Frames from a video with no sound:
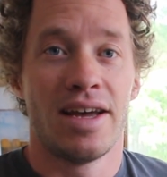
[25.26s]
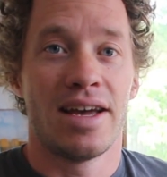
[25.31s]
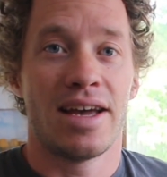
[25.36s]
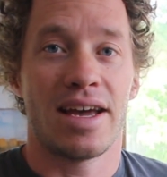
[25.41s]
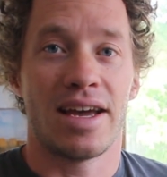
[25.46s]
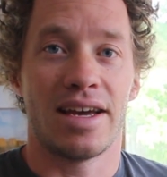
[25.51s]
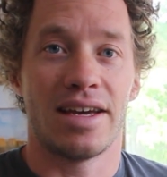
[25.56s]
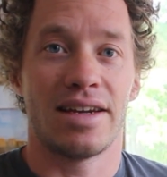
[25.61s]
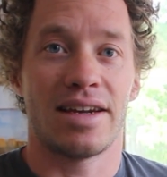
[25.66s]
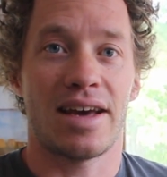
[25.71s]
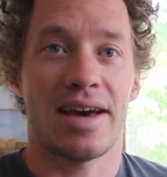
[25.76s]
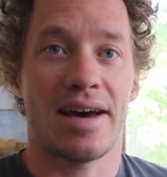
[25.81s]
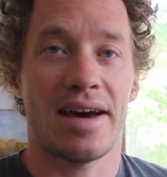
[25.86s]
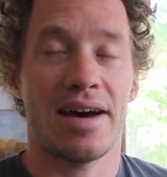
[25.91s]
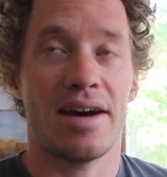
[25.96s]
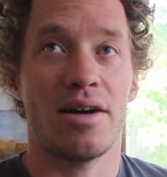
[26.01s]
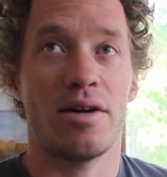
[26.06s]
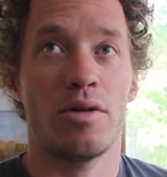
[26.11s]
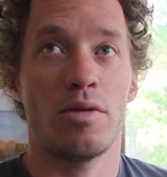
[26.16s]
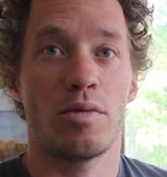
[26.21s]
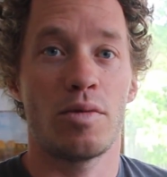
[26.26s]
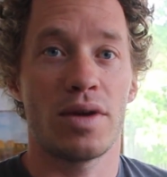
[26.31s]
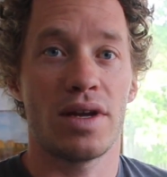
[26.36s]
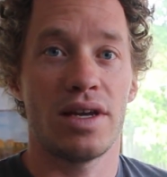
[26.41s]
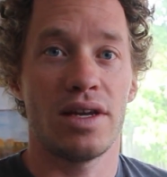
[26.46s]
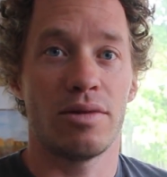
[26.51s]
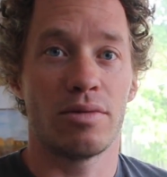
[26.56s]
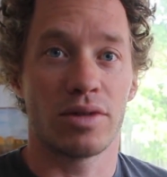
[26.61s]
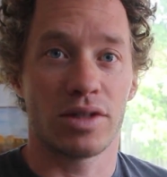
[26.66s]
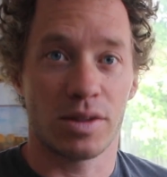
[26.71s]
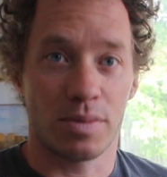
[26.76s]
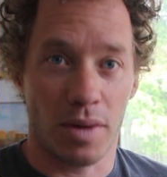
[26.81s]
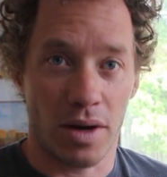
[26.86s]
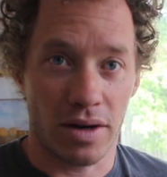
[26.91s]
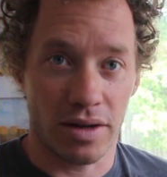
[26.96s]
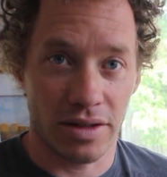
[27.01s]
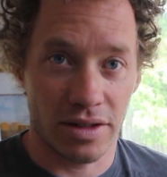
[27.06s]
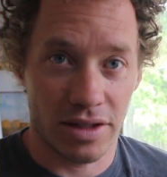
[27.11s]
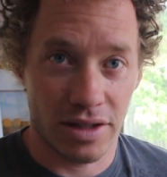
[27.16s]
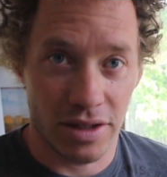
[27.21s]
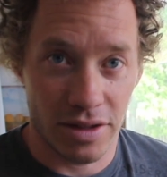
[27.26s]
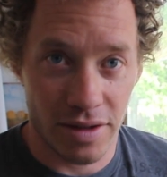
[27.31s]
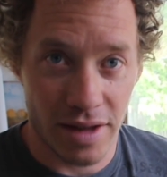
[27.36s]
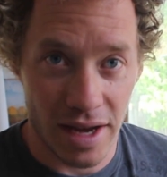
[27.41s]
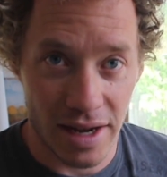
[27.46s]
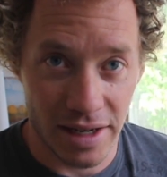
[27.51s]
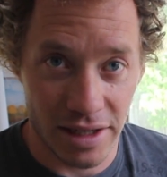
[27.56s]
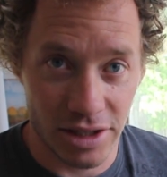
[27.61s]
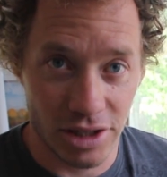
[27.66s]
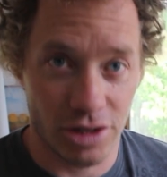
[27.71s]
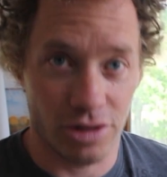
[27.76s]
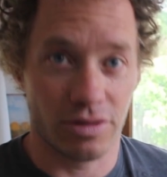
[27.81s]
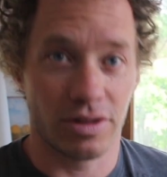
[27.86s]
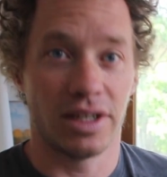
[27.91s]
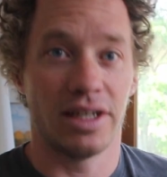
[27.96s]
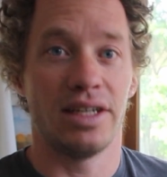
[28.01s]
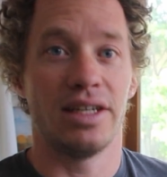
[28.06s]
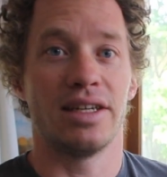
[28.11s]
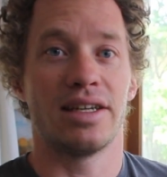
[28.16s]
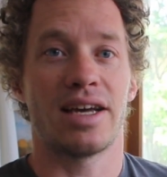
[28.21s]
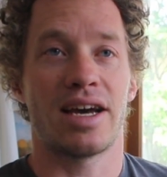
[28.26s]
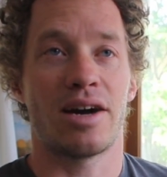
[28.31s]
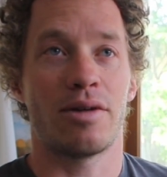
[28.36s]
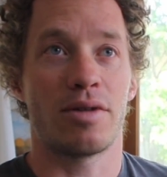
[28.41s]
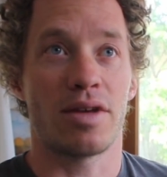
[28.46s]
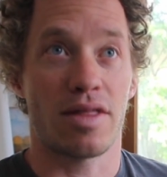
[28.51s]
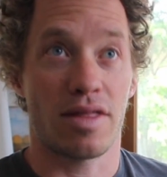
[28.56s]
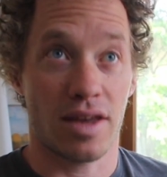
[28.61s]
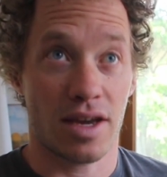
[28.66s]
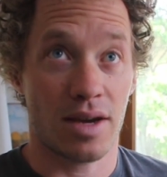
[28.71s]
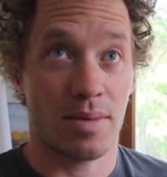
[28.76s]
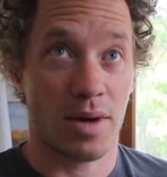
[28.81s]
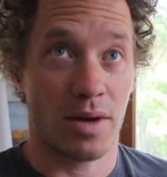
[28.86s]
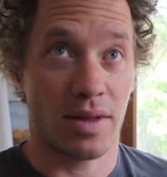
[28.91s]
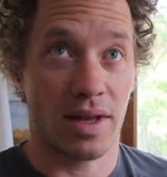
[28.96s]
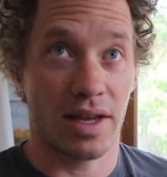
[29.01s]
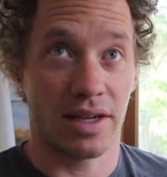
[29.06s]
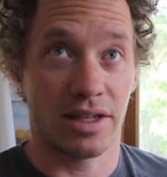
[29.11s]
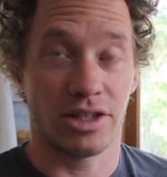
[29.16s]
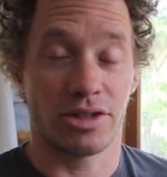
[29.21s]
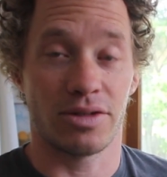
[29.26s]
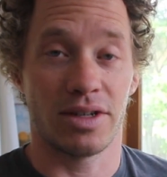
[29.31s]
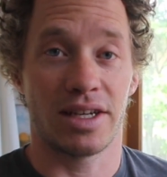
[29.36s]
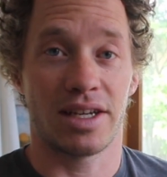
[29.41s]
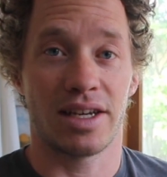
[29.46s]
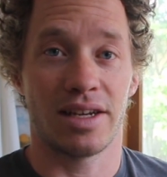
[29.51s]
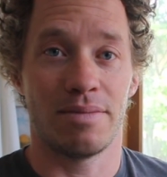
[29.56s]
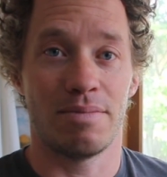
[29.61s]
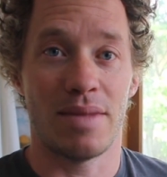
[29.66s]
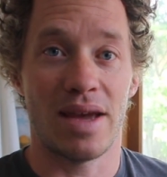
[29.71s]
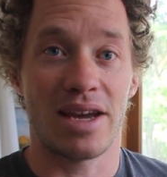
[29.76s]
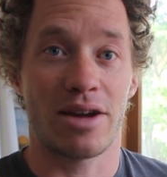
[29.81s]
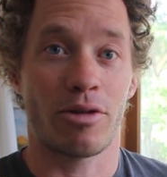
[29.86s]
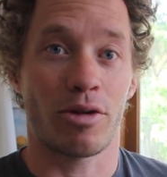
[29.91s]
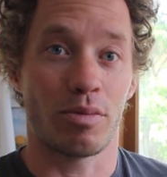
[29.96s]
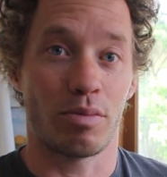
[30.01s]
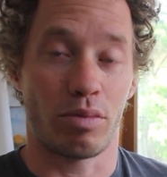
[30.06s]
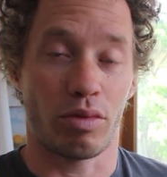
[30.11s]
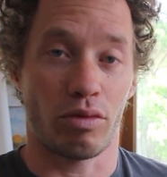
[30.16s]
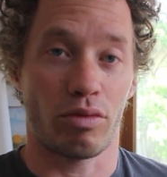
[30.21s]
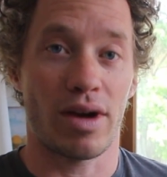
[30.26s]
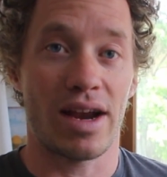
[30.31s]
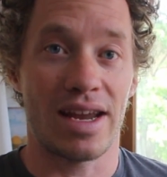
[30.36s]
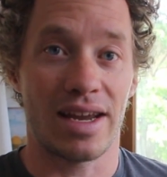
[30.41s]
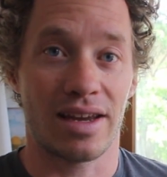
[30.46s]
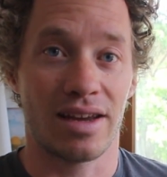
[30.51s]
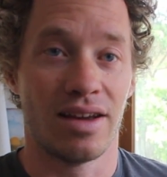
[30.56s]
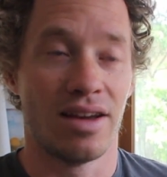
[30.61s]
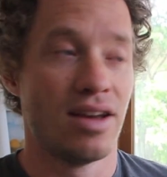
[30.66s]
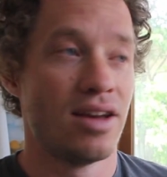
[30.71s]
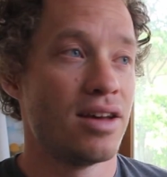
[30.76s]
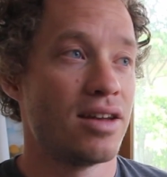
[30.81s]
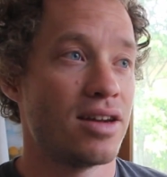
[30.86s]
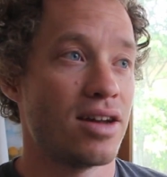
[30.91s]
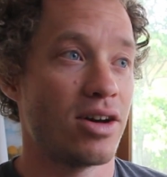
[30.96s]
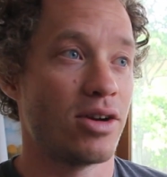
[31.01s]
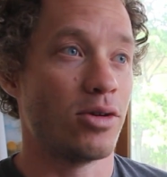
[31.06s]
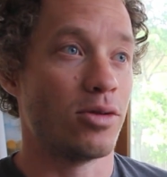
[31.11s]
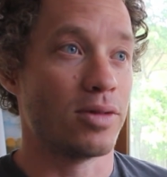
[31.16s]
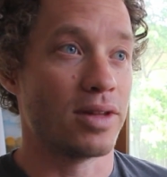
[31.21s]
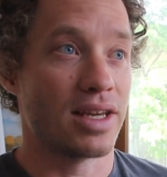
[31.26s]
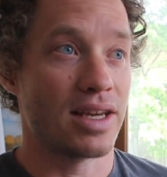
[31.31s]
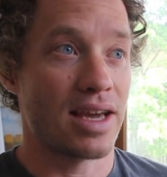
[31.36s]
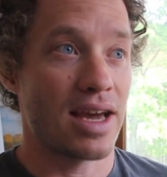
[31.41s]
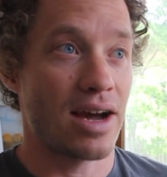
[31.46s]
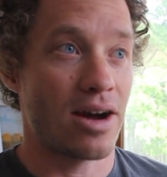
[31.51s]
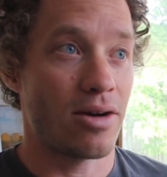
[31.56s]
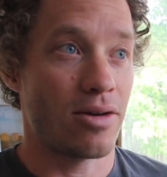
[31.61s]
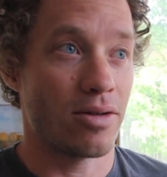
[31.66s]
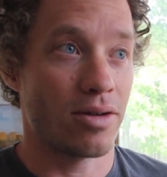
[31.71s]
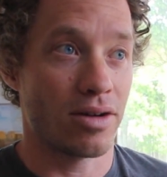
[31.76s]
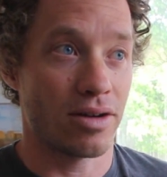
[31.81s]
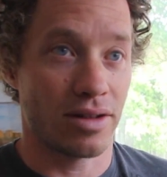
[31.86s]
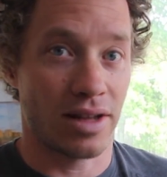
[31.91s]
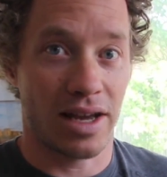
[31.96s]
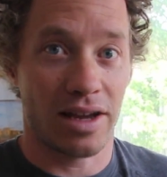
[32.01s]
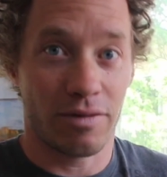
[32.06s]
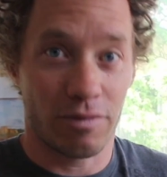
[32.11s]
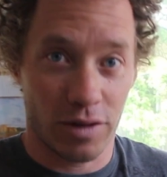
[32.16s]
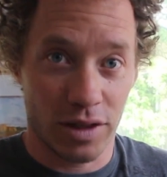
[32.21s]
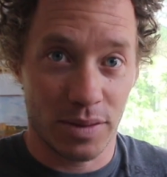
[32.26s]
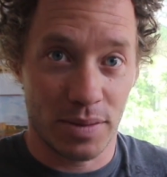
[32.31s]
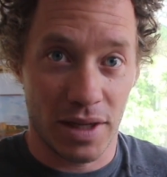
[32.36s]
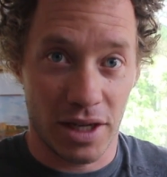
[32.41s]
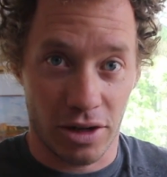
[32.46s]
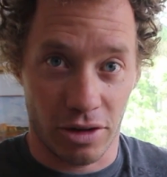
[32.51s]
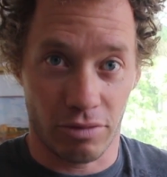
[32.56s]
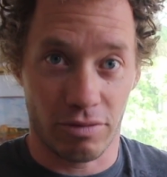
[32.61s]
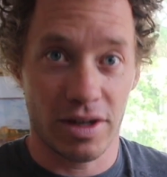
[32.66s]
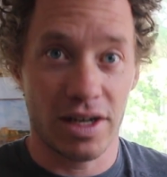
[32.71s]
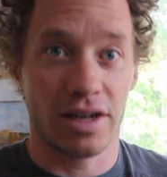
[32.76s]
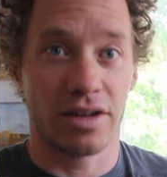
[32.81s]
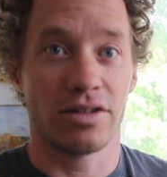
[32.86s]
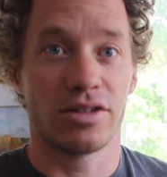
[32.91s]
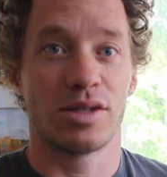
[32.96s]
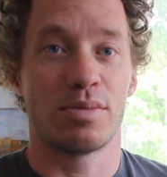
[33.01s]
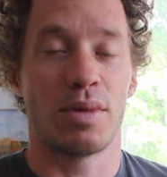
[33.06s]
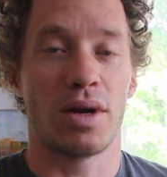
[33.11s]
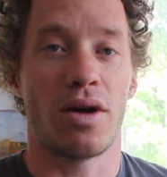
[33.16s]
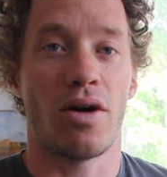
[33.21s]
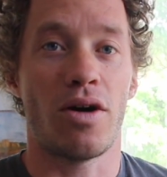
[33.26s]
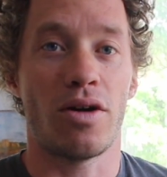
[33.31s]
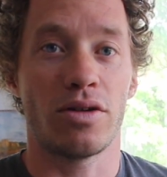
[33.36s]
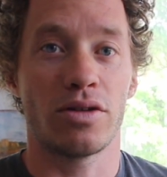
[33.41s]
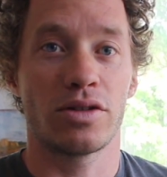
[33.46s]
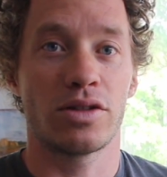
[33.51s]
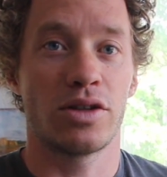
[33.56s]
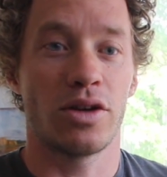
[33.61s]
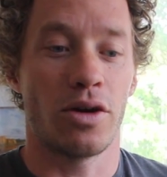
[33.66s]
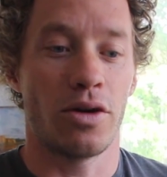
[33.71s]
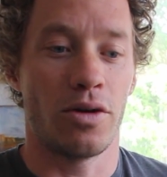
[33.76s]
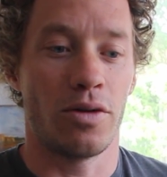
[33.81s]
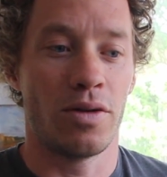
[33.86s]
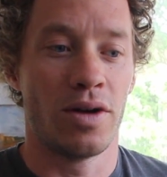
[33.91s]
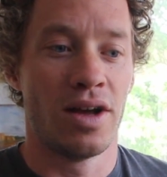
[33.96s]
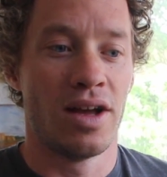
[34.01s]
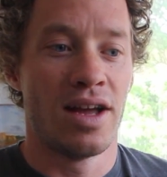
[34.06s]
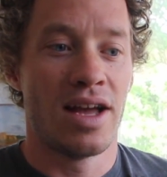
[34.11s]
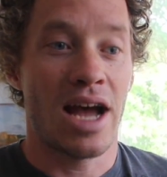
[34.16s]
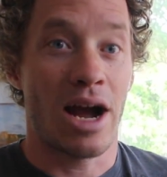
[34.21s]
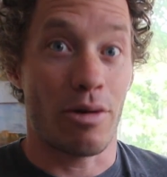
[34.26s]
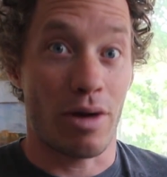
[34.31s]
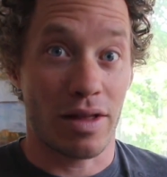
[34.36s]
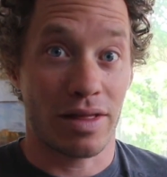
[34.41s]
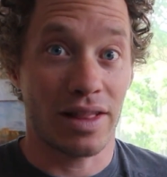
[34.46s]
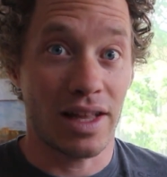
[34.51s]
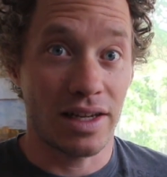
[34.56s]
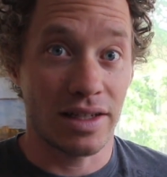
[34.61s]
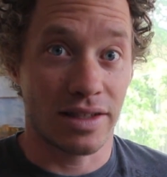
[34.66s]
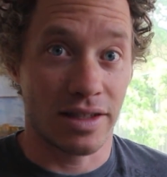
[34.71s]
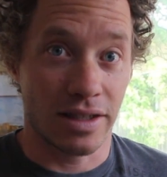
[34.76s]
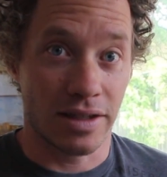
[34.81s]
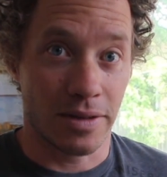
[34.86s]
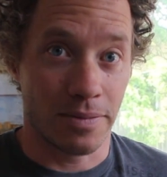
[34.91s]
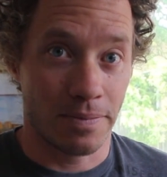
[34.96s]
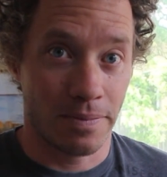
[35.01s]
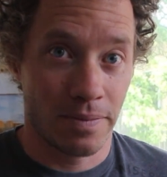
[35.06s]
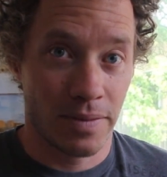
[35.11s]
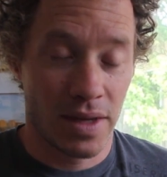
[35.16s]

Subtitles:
And how we respond to that injury and how we think about that injury can make or break not only our Frisbee careers, but also our athleticism.